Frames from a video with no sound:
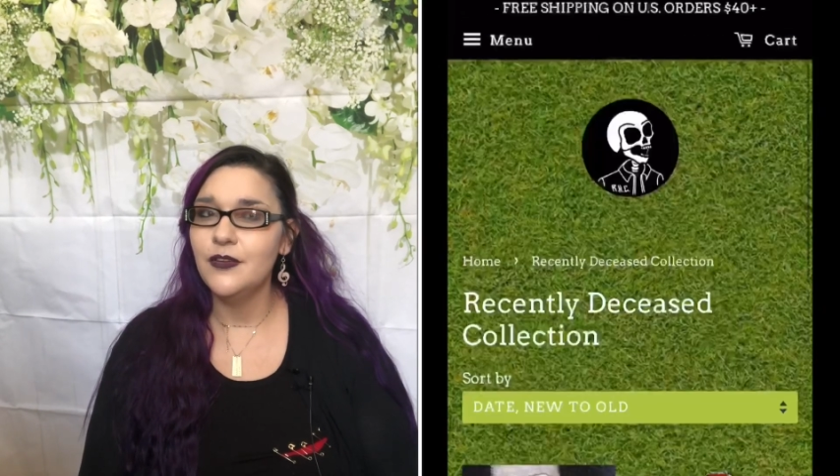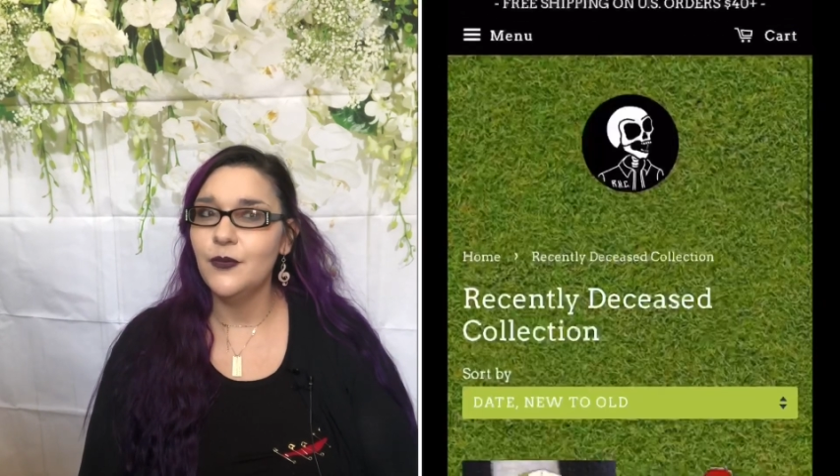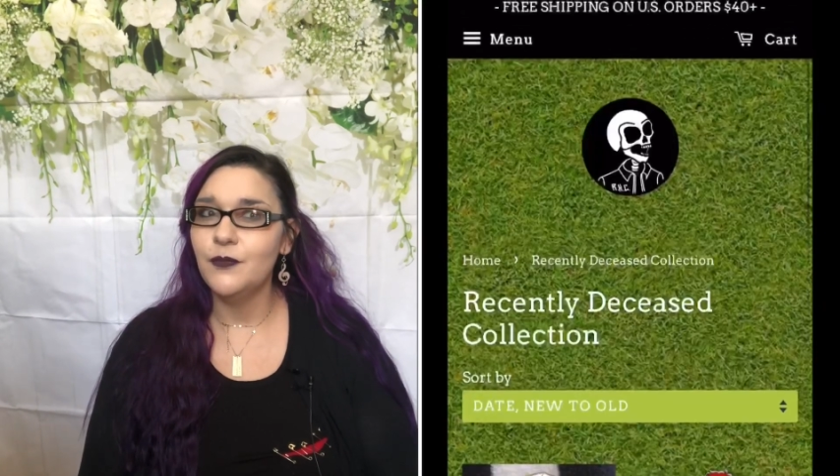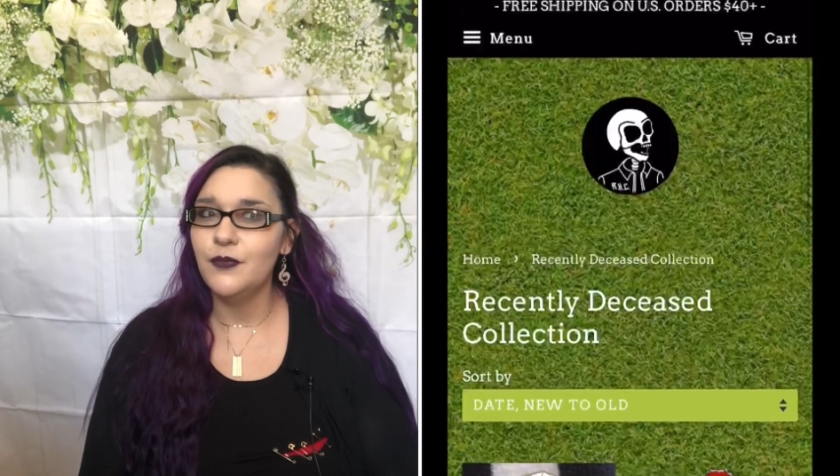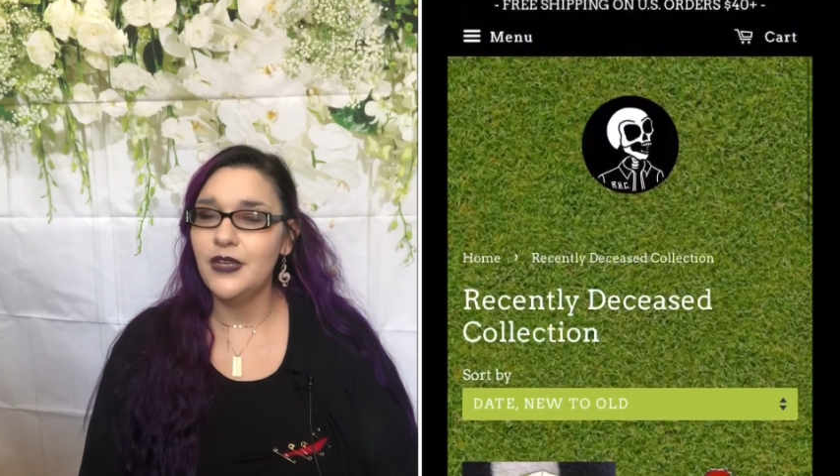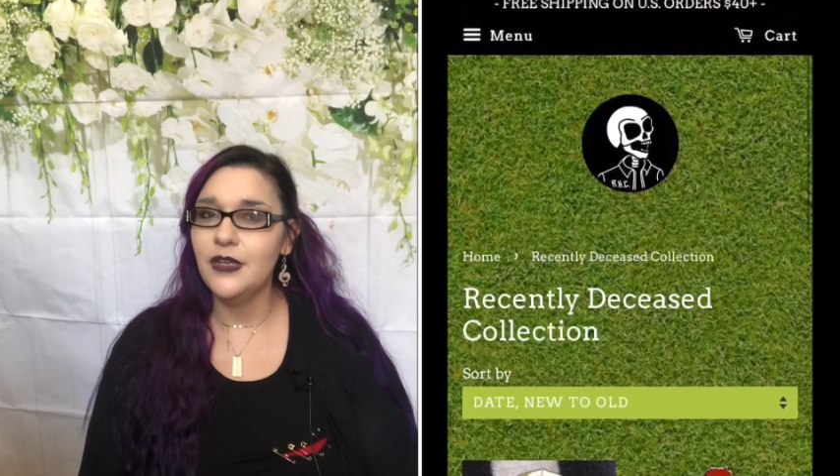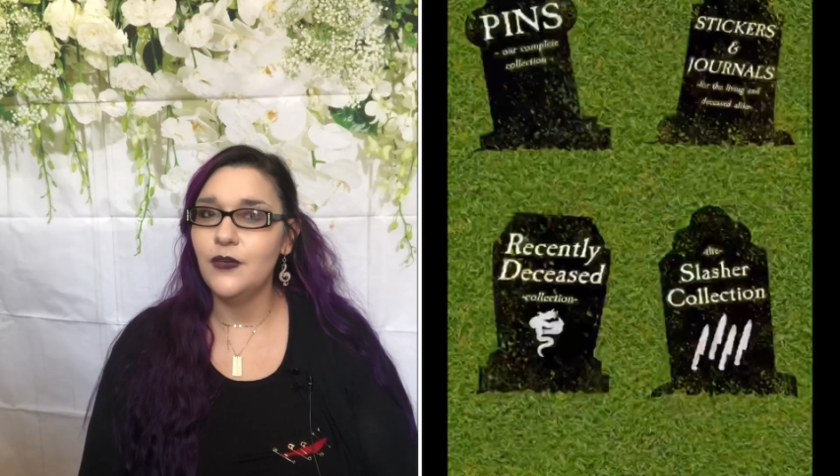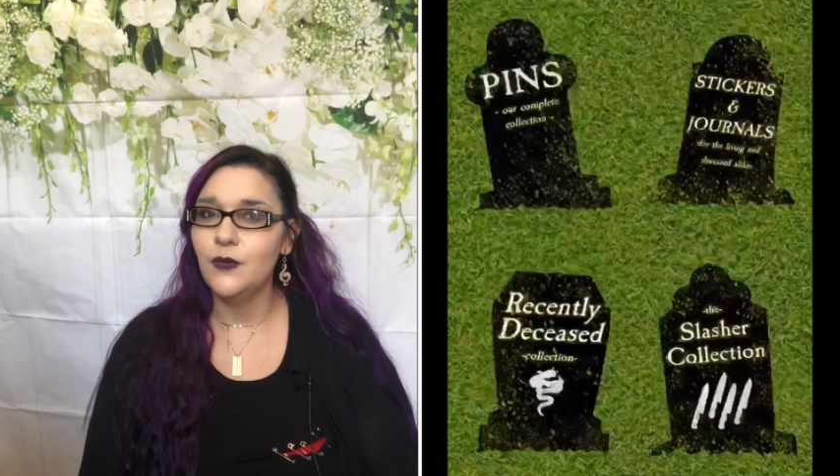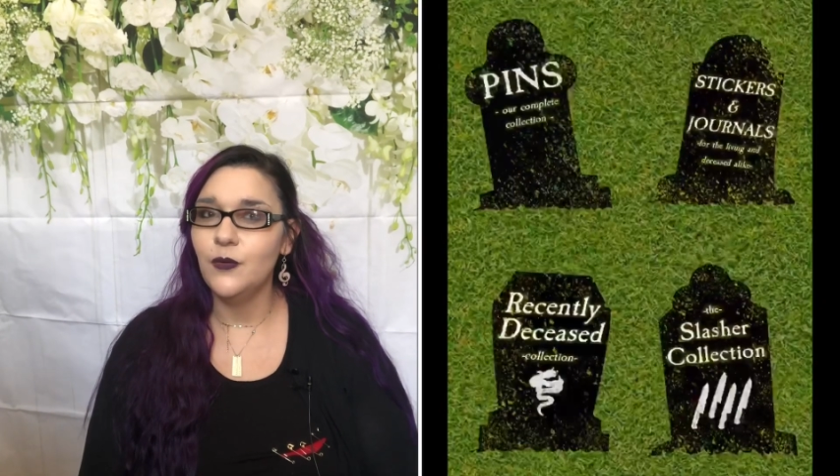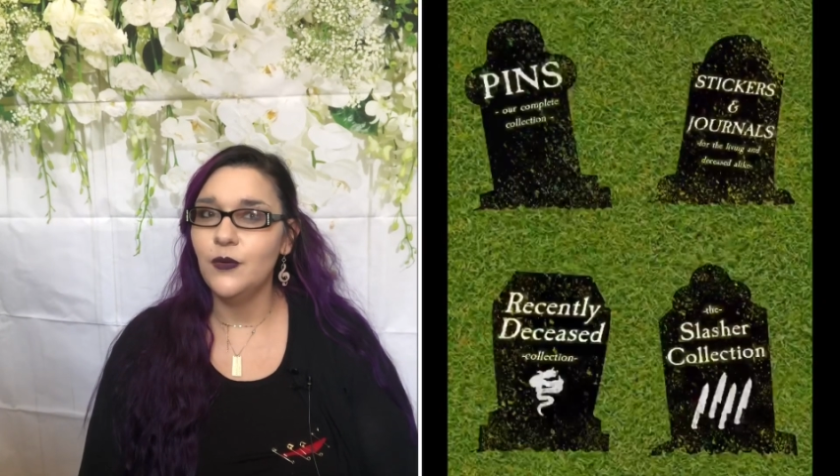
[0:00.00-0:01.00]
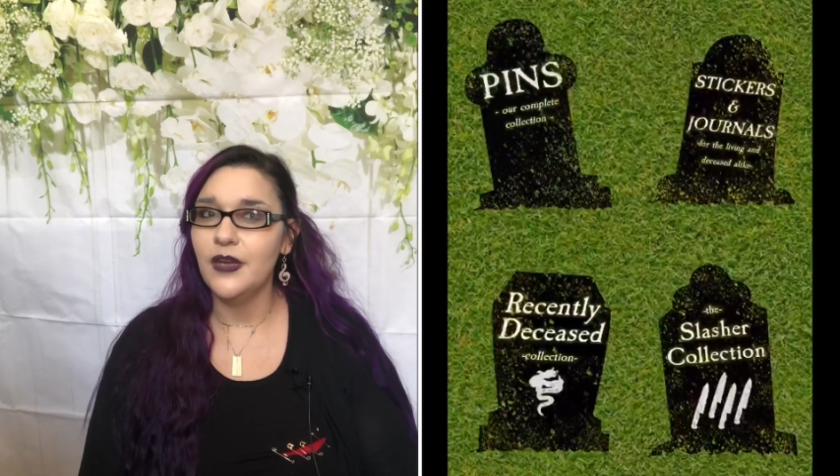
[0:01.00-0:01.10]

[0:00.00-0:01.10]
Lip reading: They were really cool,